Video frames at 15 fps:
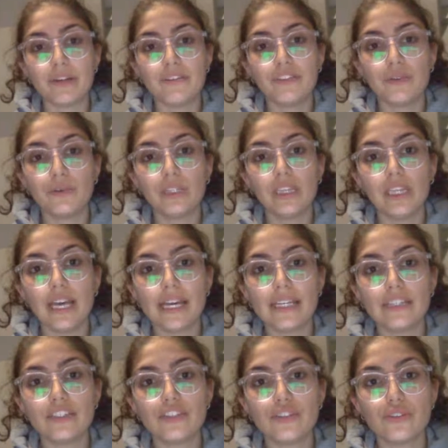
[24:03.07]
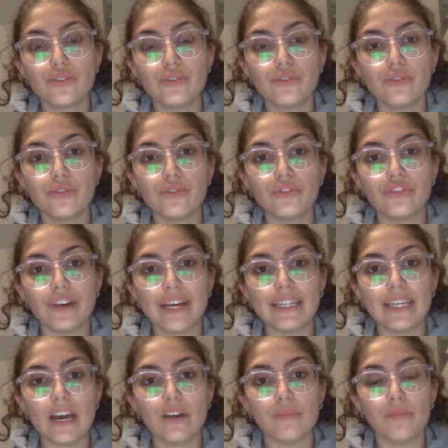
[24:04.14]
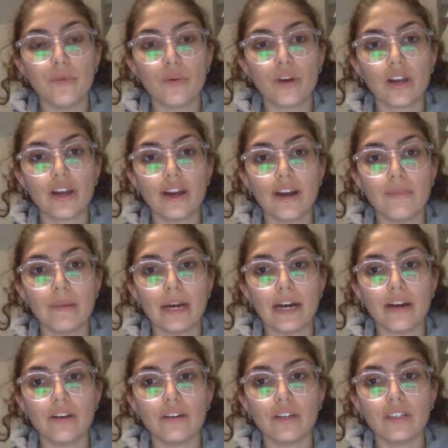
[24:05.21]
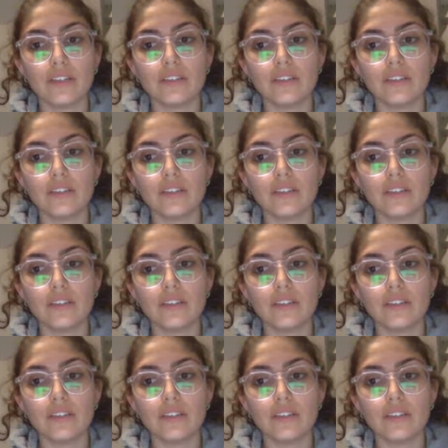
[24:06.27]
but if you would like to find out more about